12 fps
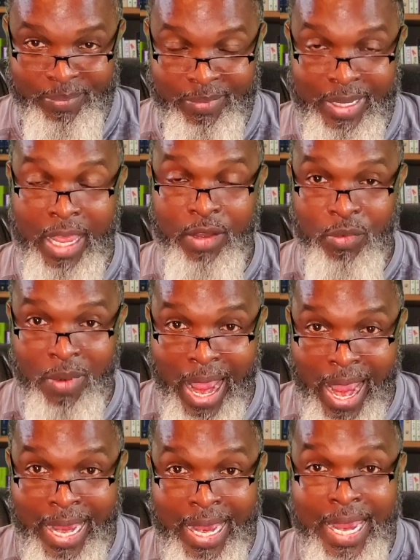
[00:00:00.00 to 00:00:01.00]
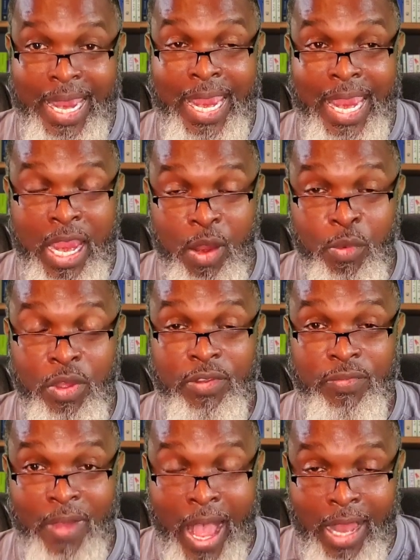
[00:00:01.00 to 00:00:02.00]
That's right. He was
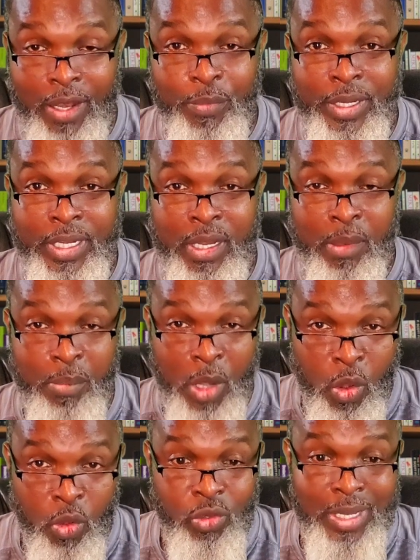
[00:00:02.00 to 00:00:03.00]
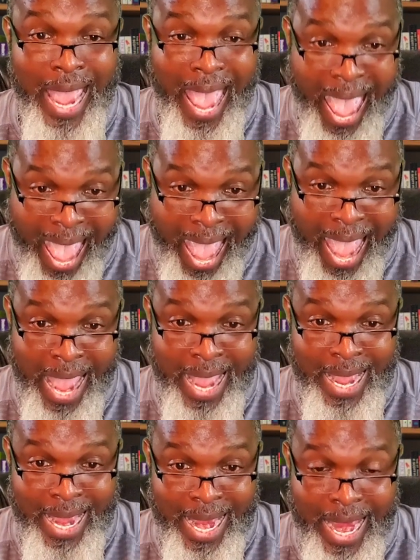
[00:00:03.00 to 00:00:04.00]
following the Most High
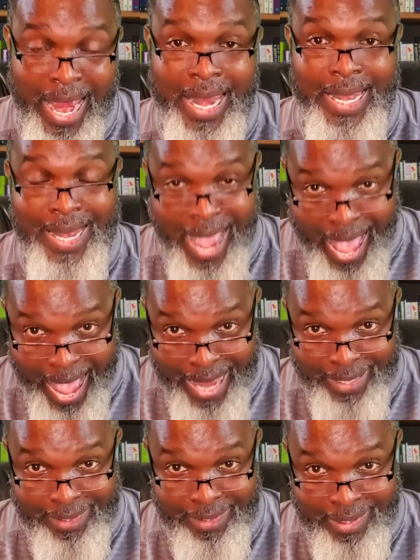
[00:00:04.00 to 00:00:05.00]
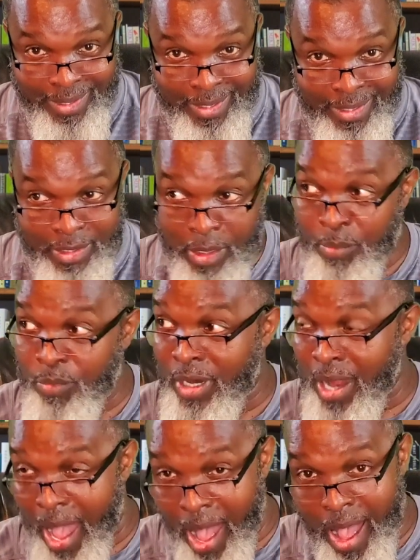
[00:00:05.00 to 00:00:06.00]
and not them
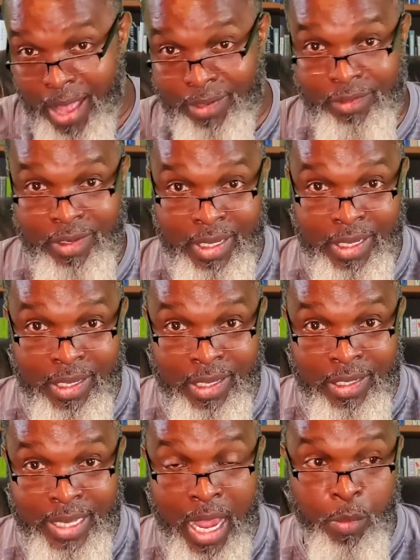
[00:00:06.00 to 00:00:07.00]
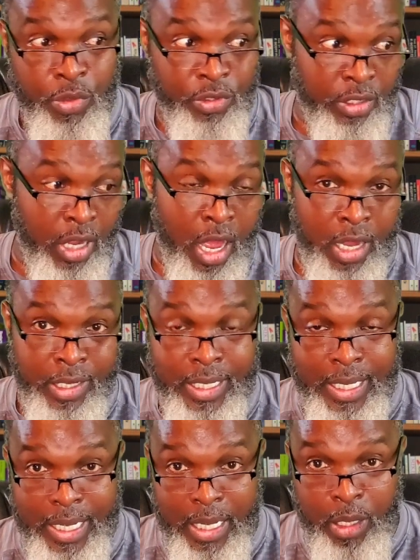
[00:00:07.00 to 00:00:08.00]
gods that was under
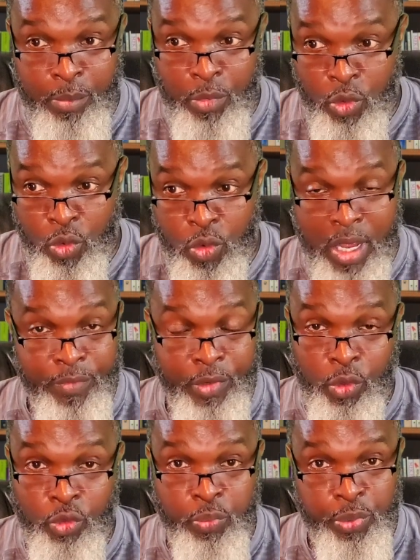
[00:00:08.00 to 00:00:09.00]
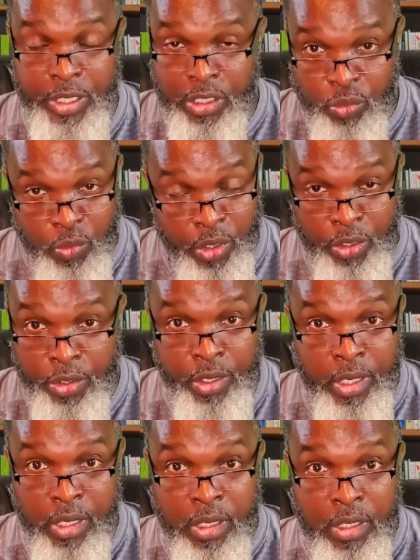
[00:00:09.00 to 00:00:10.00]
him, whoever those priests were
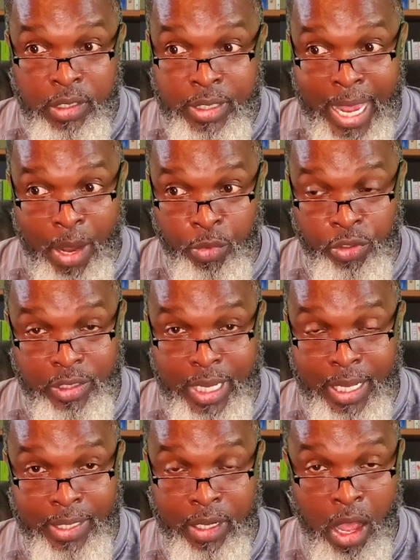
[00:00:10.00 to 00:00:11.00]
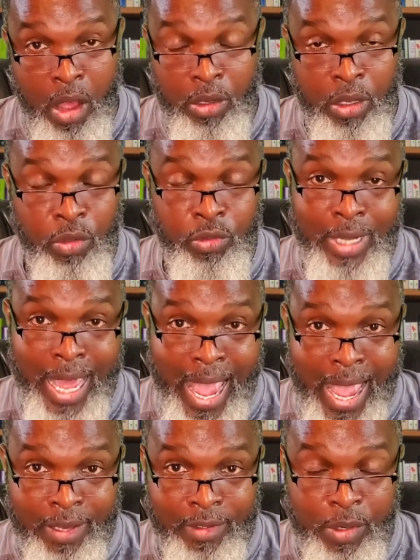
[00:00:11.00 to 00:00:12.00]
that was telling all those
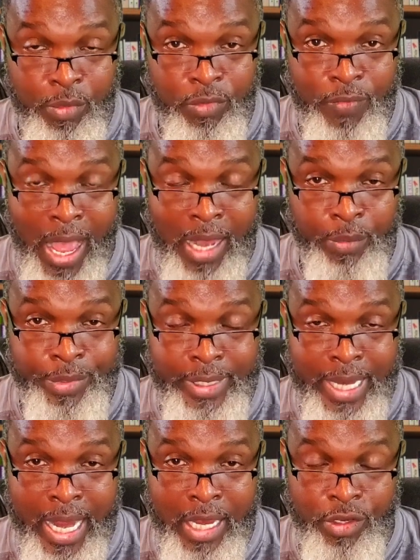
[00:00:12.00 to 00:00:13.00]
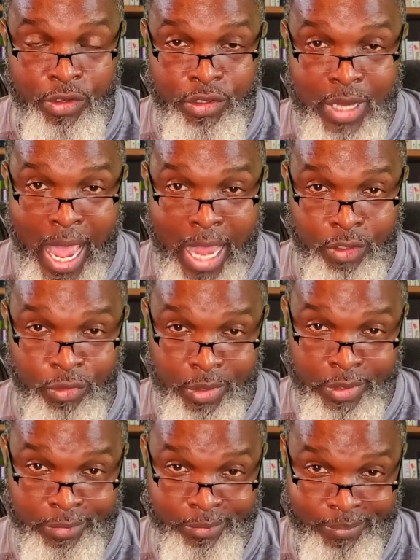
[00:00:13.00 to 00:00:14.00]
lies. He was following Daniel's
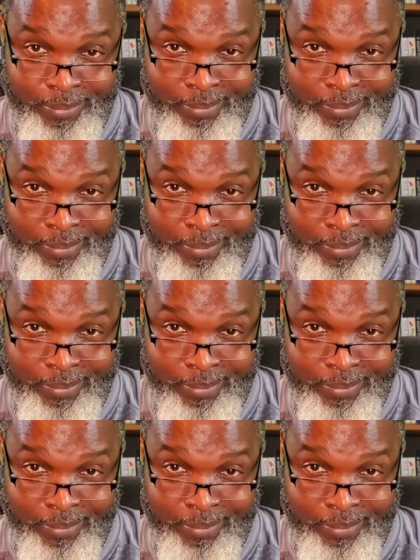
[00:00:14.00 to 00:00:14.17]
doctrine.